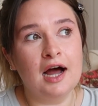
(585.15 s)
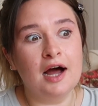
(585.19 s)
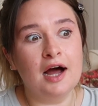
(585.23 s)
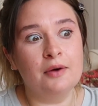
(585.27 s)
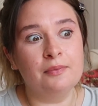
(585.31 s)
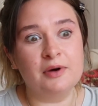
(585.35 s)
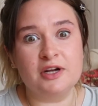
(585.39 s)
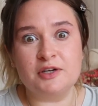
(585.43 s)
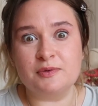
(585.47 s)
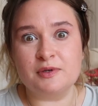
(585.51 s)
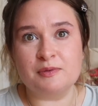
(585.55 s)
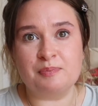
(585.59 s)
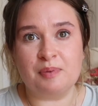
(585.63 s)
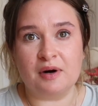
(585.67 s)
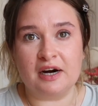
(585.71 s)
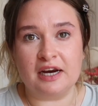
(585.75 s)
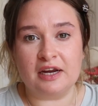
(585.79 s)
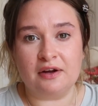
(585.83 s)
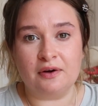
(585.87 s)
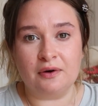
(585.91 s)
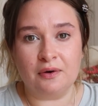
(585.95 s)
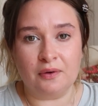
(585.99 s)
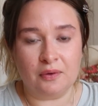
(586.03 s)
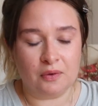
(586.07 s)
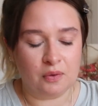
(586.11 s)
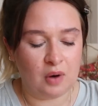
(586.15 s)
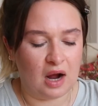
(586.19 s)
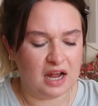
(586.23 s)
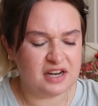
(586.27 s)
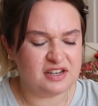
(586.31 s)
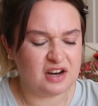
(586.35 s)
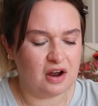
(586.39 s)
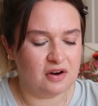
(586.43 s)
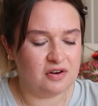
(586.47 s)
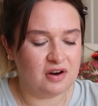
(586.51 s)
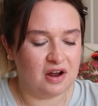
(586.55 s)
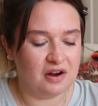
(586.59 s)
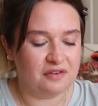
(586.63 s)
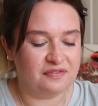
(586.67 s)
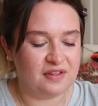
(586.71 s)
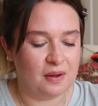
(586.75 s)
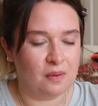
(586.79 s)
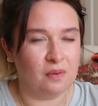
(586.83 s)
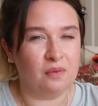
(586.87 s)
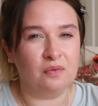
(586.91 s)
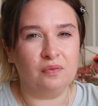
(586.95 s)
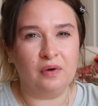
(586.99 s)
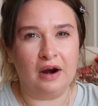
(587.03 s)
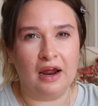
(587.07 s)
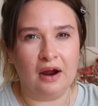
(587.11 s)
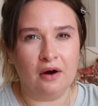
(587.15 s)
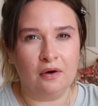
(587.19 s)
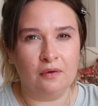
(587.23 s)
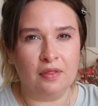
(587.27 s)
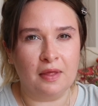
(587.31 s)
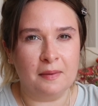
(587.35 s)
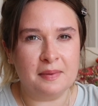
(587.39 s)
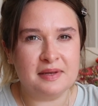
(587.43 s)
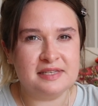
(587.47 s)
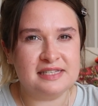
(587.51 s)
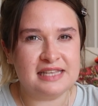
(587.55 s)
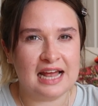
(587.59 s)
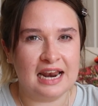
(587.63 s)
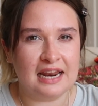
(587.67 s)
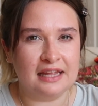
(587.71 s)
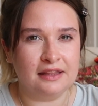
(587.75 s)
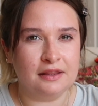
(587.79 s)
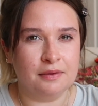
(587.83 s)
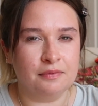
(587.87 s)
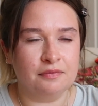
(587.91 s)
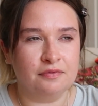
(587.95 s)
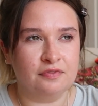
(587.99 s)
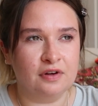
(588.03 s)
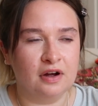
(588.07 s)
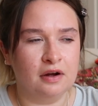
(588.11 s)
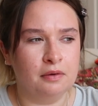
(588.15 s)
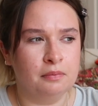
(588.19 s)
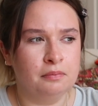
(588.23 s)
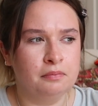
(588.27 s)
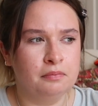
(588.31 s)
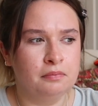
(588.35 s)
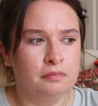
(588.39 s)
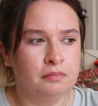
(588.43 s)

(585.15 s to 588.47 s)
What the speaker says: Which was pretty cool. I don't know if they were real. They were selling them for...